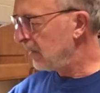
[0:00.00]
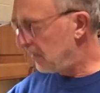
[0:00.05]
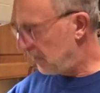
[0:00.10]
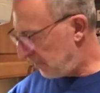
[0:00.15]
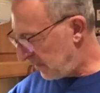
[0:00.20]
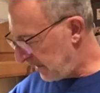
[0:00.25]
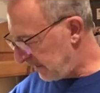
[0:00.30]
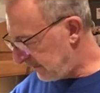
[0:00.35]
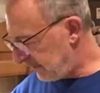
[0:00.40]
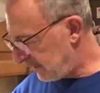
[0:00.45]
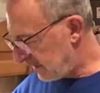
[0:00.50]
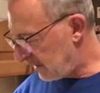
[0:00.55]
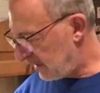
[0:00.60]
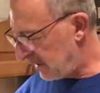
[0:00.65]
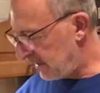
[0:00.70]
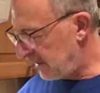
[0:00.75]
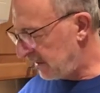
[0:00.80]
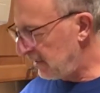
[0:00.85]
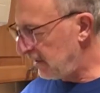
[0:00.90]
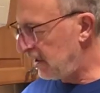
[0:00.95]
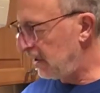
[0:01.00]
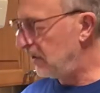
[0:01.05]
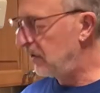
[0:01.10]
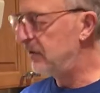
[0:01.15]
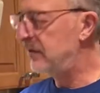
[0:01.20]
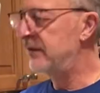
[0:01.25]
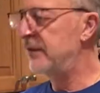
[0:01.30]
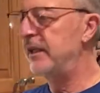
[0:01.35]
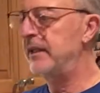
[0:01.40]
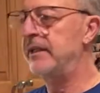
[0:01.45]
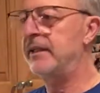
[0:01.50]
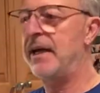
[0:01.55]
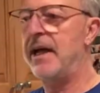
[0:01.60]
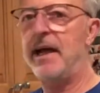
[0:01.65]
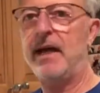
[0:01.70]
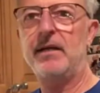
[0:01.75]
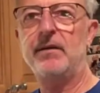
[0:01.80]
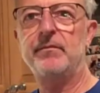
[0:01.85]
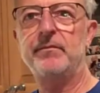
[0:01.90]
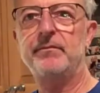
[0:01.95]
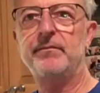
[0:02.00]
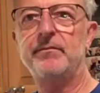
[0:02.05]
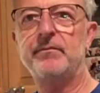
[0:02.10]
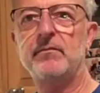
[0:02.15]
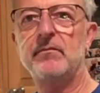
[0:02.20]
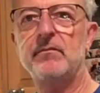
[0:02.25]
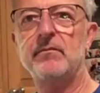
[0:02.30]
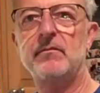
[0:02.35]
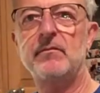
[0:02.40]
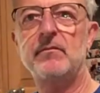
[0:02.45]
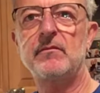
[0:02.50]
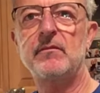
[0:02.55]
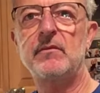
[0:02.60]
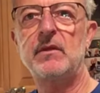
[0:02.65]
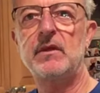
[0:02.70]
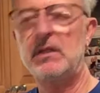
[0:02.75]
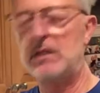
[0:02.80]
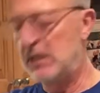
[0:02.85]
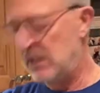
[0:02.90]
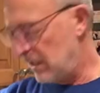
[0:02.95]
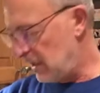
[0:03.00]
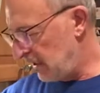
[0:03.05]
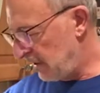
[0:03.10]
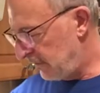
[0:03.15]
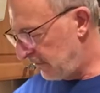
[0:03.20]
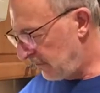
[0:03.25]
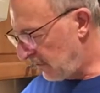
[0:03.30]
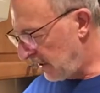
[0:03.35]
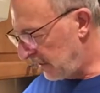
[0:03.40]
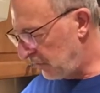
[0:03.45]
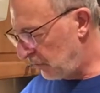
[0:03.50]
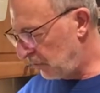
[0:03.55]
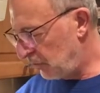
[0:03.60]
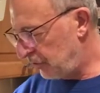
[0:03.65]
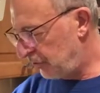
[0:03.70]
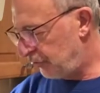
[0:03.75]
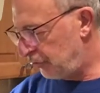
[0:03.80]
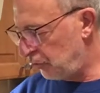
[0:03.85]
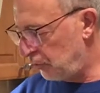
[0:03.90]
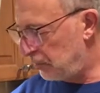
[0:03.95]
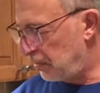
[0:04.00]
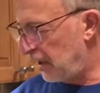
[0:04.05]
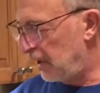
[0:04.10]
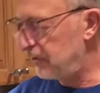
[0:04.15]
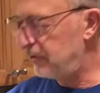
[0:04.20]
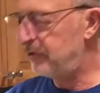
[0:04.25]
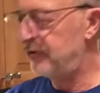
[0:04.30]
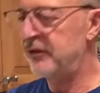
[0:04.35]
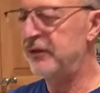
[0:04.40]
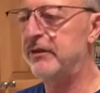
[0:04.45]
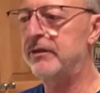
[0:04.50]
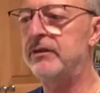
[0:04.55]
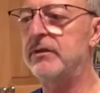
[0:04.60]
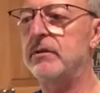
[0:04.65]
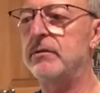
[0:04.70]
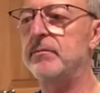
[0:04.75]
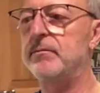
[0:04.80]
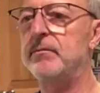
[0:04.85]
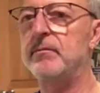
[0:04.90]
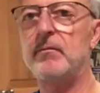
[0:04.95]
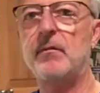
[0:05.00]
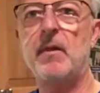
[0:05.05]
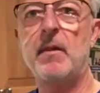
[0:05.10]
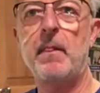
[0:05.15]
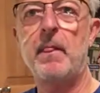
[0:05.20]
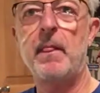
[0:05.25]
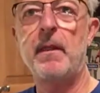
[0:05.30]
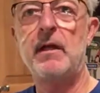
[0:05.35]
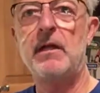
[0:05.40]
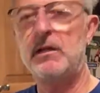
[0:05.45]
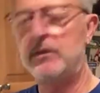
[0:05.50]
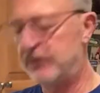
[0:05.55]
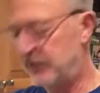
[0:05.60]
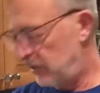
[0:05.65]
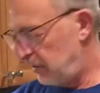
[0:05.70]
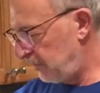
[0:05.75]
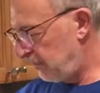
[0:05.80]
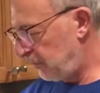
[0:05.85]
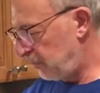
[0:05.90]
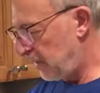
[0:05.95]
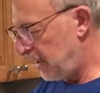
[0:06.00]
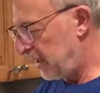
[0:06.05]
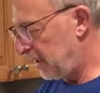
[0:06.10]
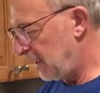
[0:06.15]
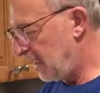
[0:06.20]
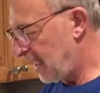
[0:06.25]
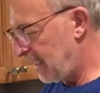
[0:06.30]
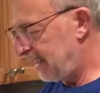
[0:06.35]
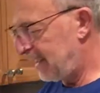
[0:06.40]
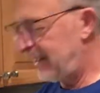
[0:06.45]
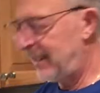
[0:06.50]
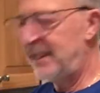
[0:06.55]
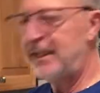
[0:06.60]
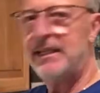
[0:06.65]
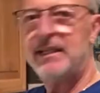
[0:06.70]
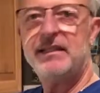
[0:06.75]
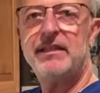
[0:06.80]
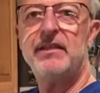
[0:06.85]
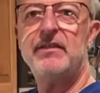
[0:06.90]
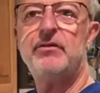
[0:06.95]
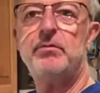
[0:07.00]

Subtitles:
Basically, it looks like that. So I do the two bunches. So this way you're not eating these